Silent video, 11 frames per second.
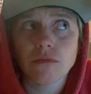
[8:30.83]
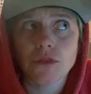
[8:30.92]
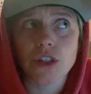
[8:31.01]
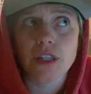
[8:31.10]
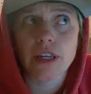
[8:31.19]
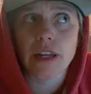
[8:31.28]

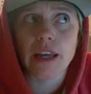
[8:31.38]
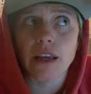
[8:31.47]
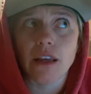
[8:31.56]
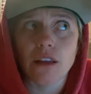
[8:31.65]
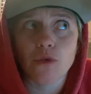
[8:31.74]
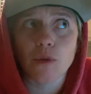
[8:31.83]
just in
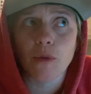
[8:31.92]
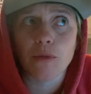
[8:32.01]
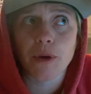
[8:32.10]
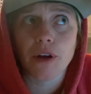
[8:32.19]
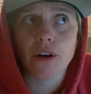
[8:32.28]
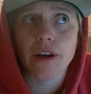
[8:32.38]
a 3-month
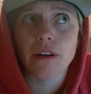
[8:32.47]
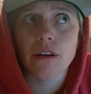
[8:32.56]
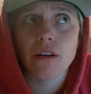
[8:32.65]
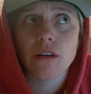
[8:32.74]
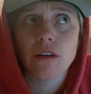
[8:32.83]
period.